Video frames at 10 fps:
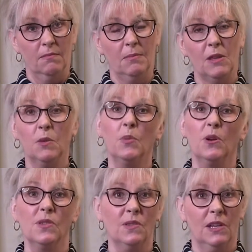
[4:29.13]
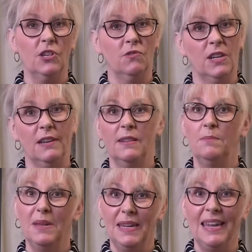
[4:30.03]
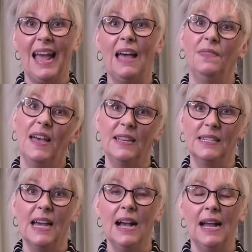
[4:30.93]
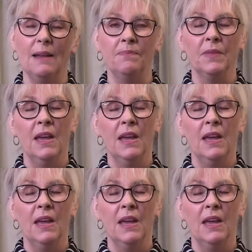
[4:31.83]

be the person that you need to be at that time.